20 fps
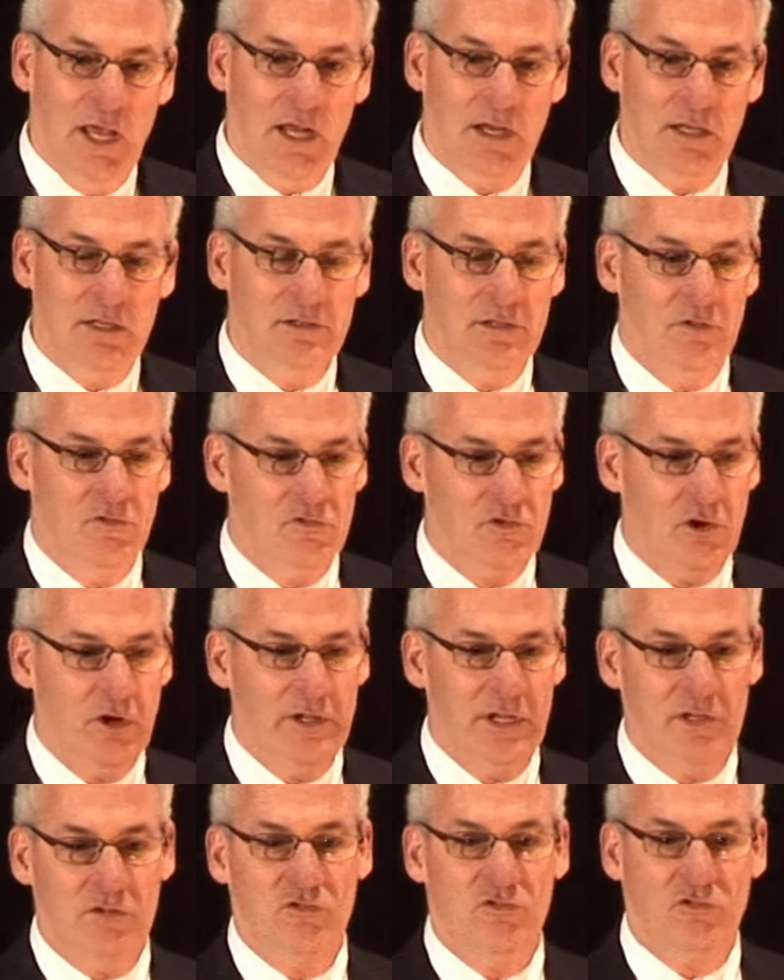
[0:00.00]
addict and
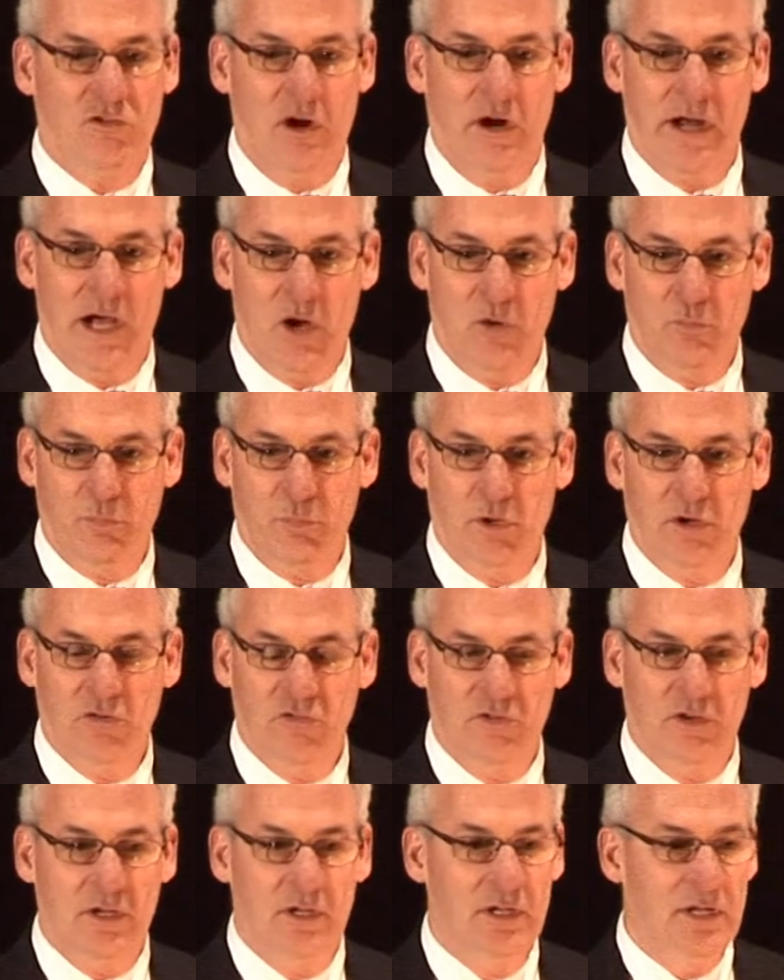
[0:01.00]
saw that strung out
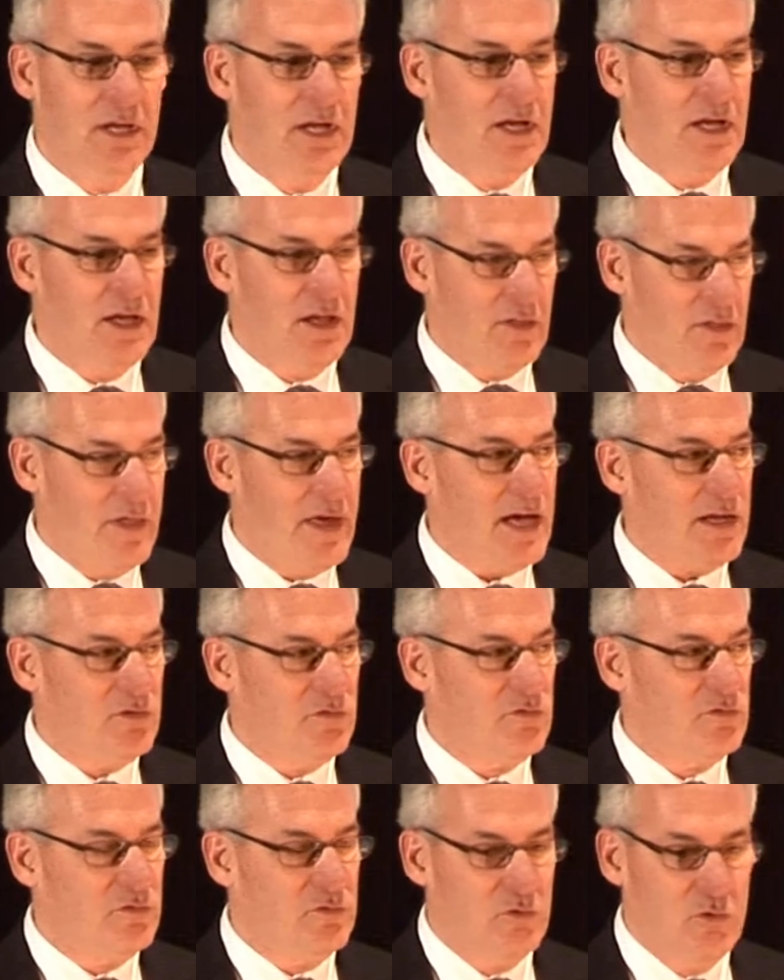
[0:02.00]
person,
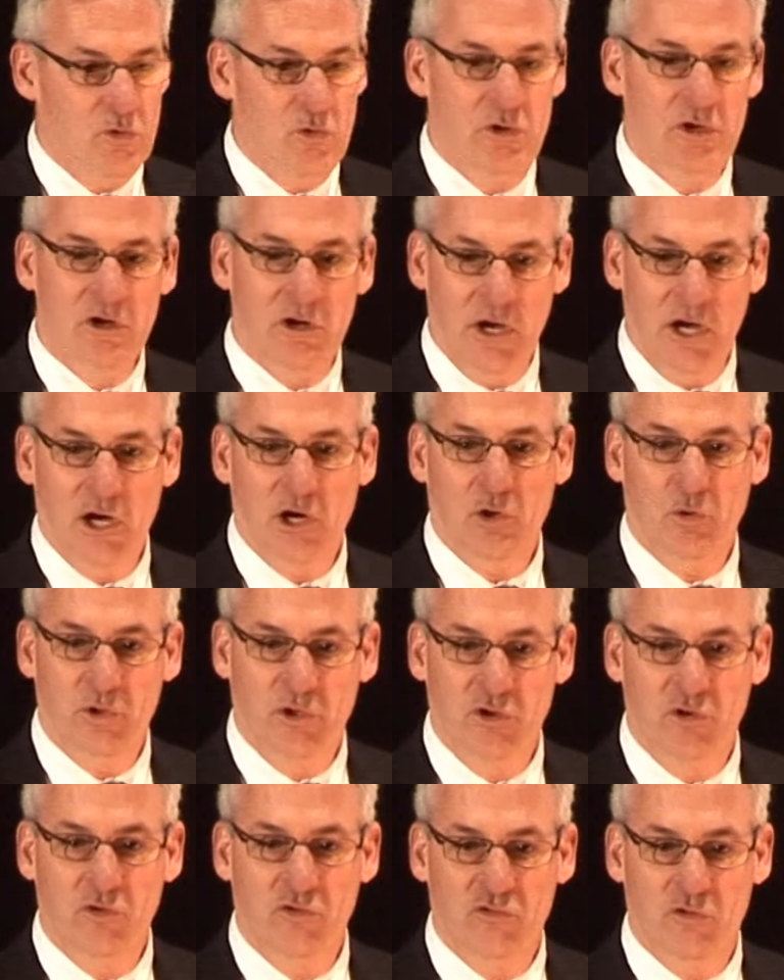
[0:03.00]
that's who your
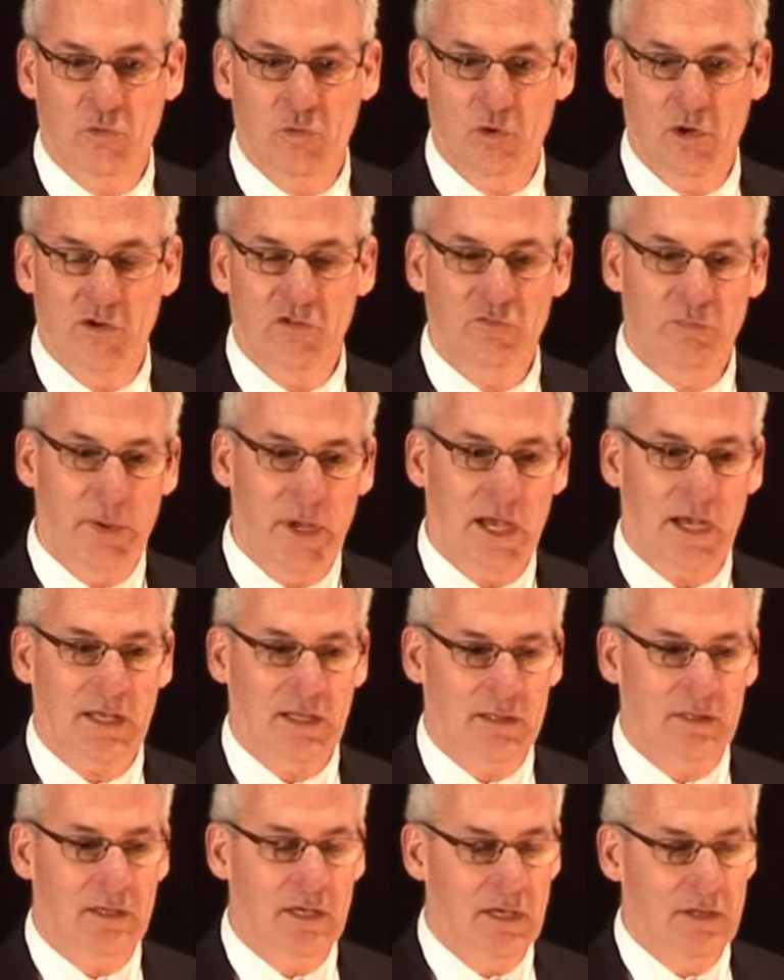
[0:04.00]
heroin user was
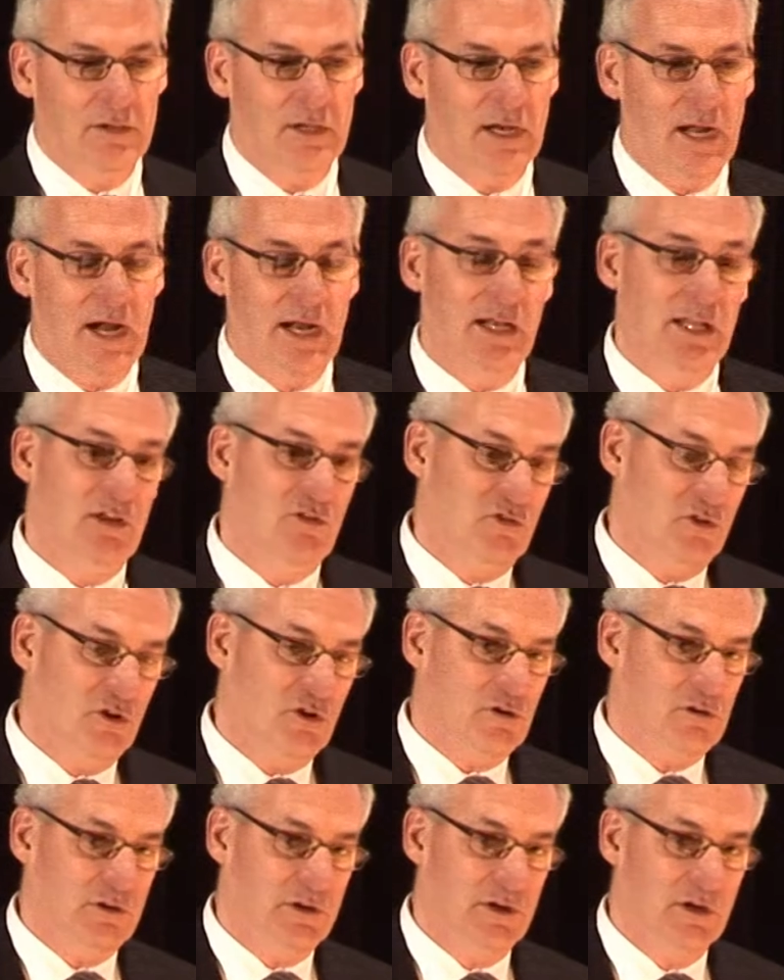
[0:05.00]
back in, in the 90s and
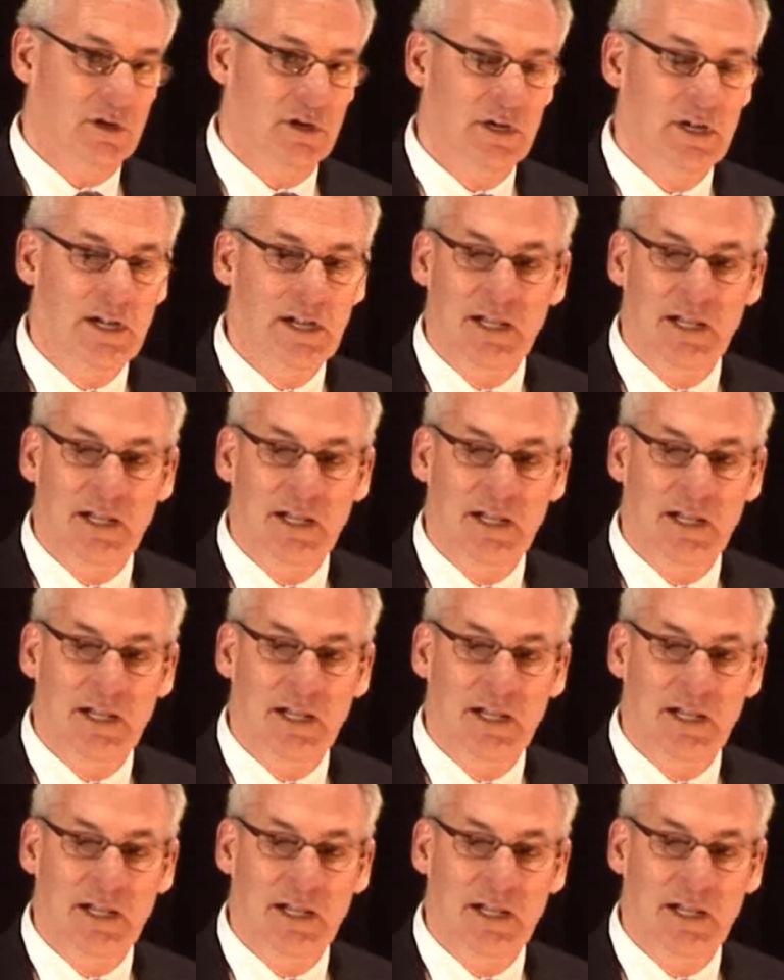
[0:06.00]
earlier.